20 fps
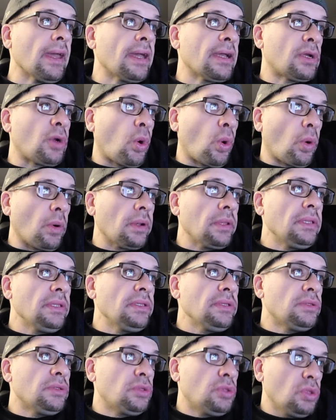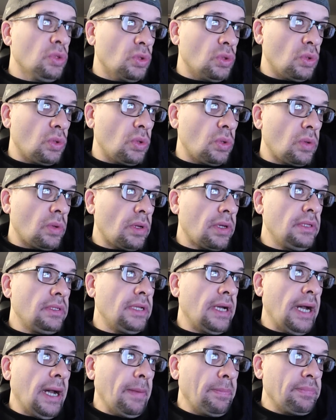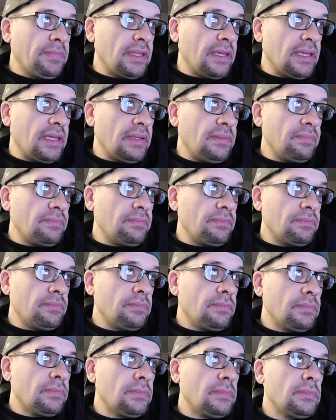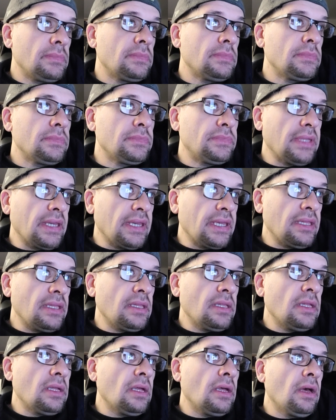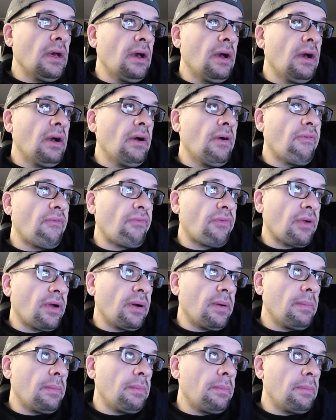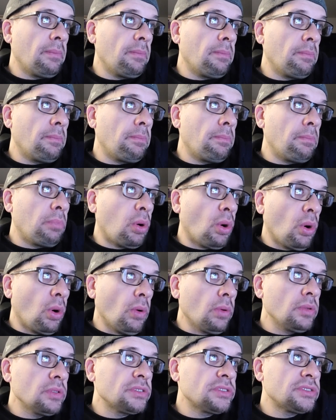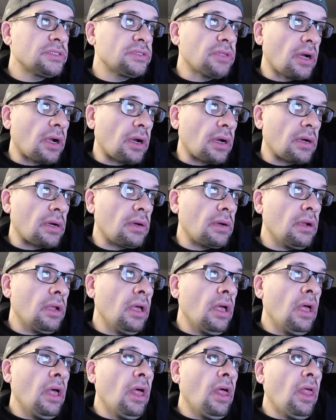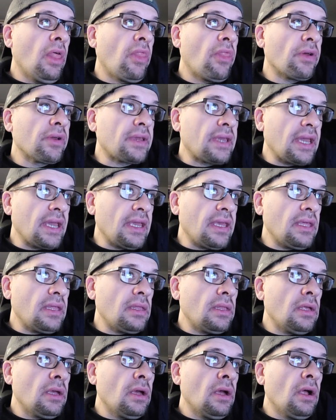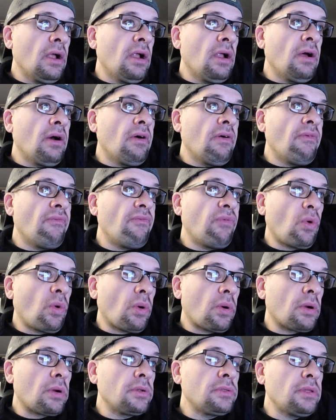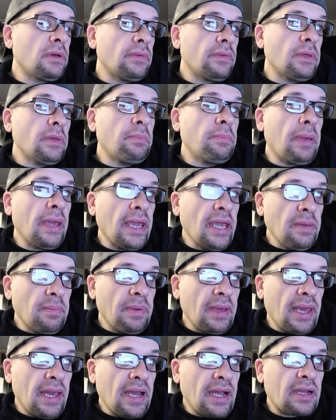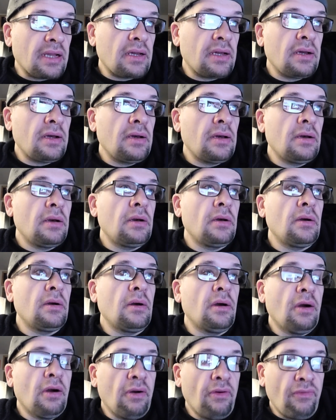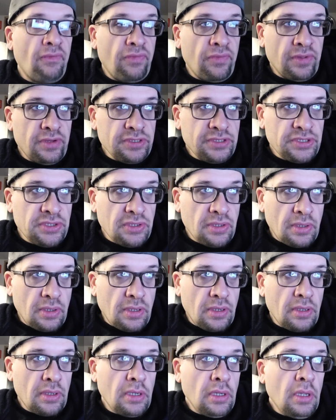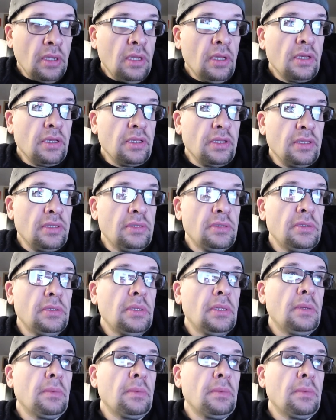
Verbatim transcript: According to an update date from Polestar, the gate for W Payback of this year in